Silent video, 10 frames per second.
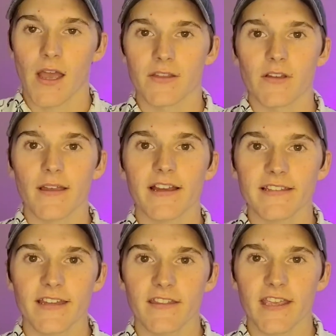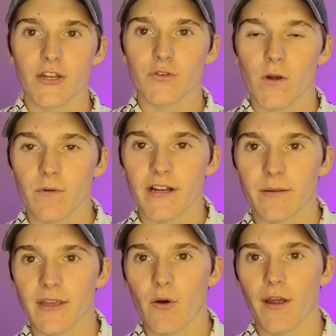So like I said in the intro, we're going to
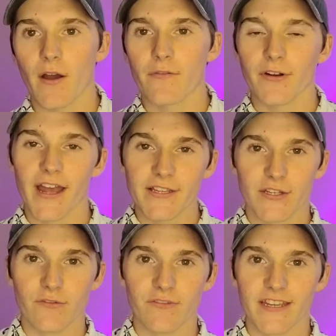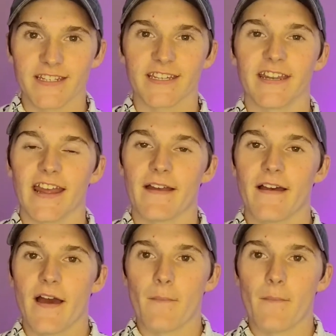be going over SUVs today,